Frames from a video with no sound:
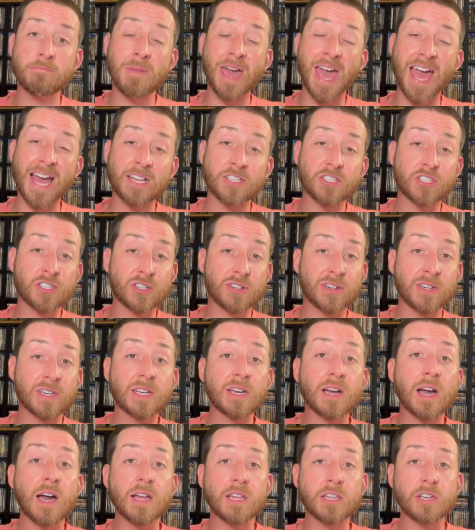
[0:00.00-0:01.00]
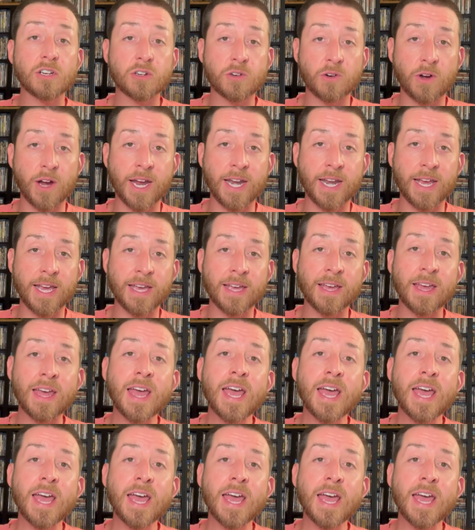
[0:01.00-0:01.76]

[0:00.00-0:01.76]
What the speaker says: master and color grading